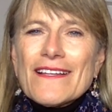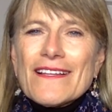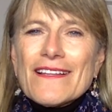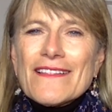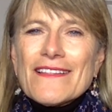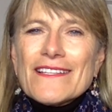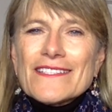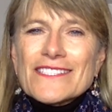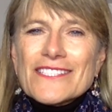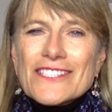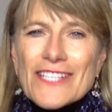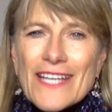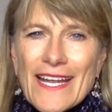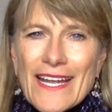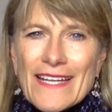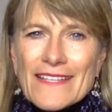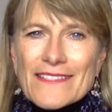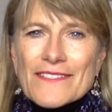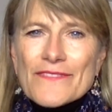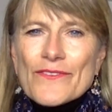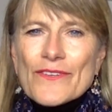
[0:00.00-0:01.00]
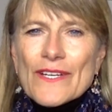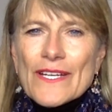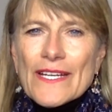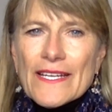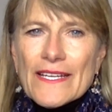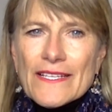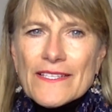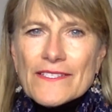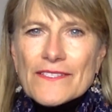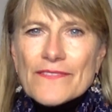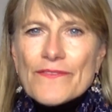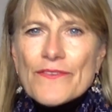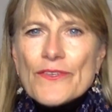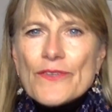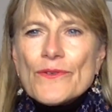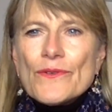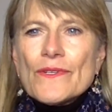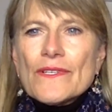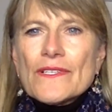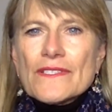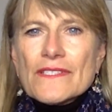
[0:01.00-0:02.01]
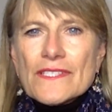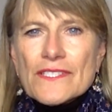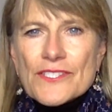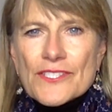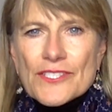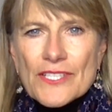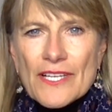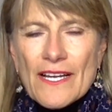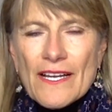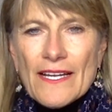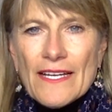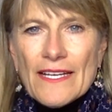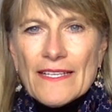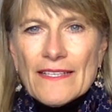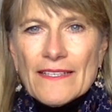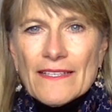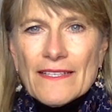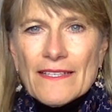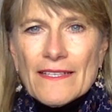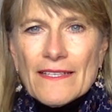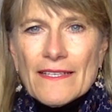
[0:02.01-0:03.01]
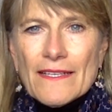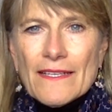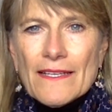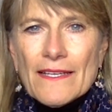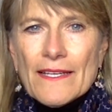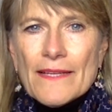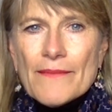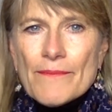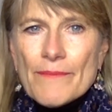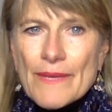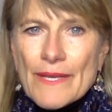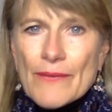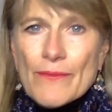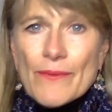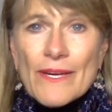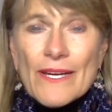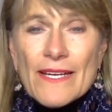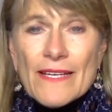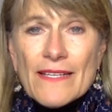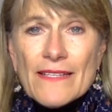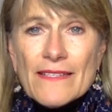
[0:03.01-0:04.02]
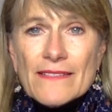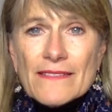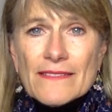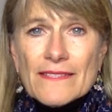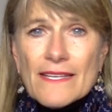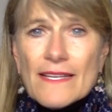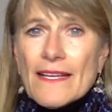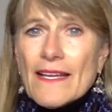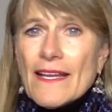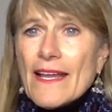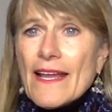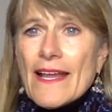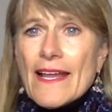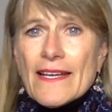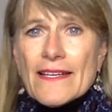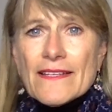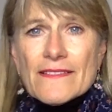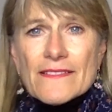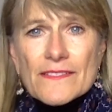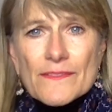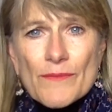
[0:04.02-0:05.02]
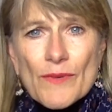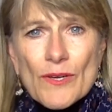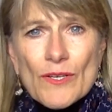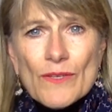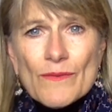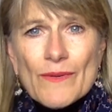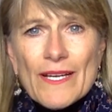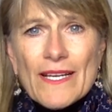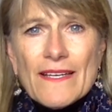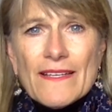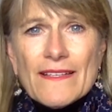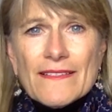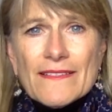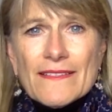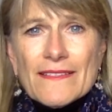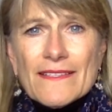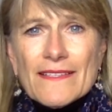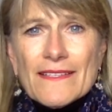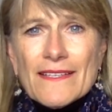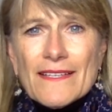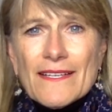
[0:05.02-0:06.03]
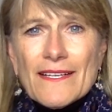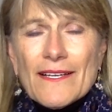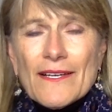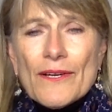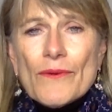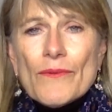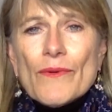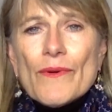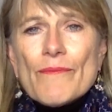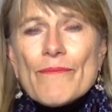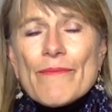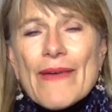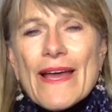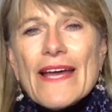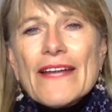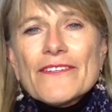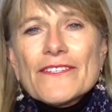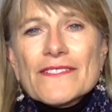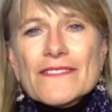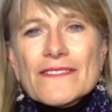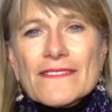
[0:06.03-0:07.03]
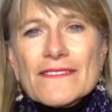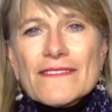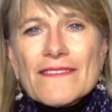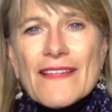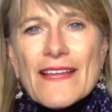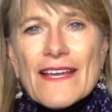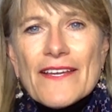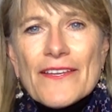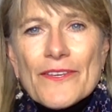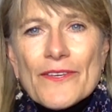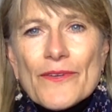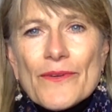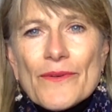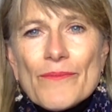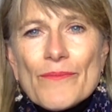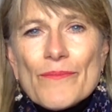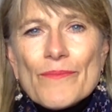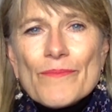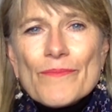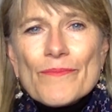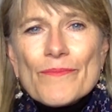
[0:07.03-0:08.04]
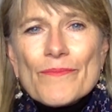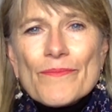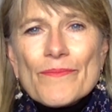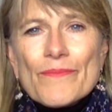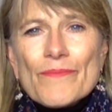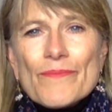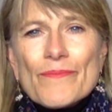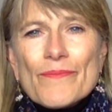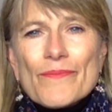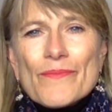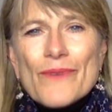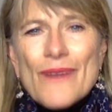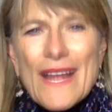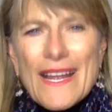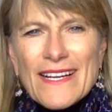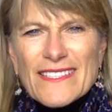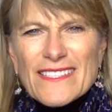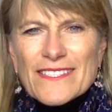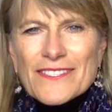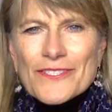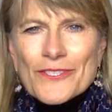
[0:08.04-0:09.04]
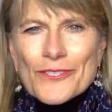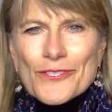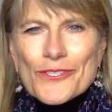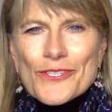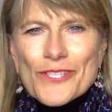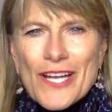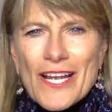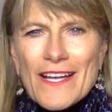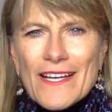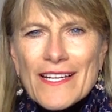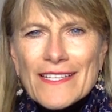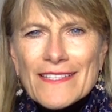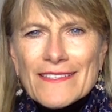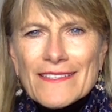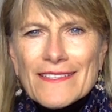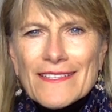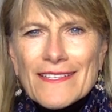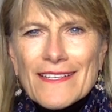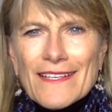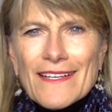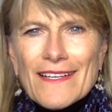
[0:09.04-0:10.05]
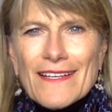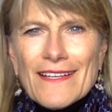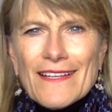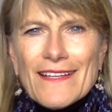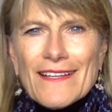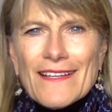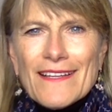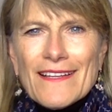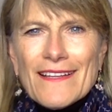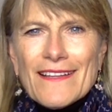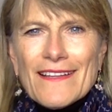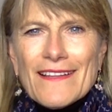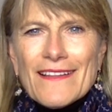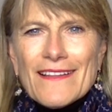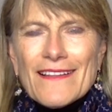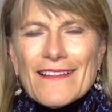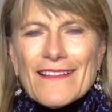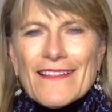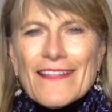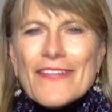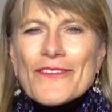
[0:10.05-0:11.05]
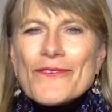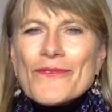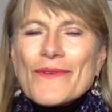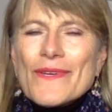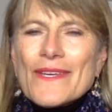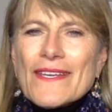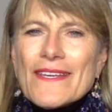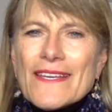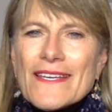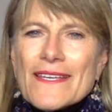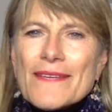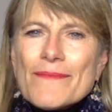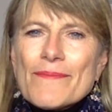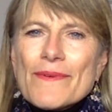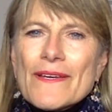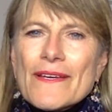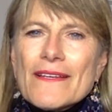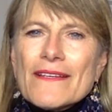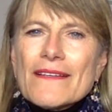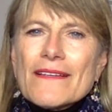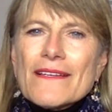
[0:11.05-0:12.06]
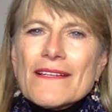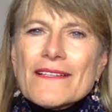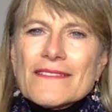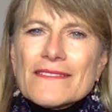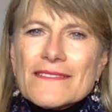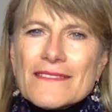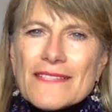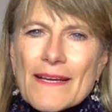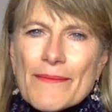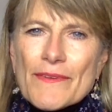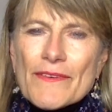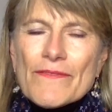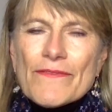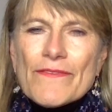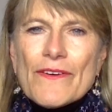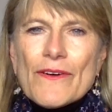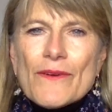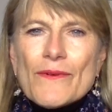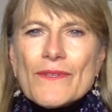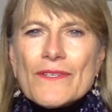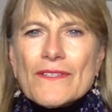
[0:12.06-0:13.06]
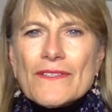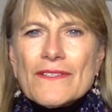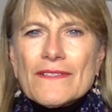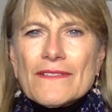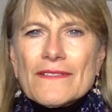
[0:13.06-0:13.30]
the chance for each of you to shine in big ways and in small ways. What matters is that you practice your shine, that you keep stepping forward,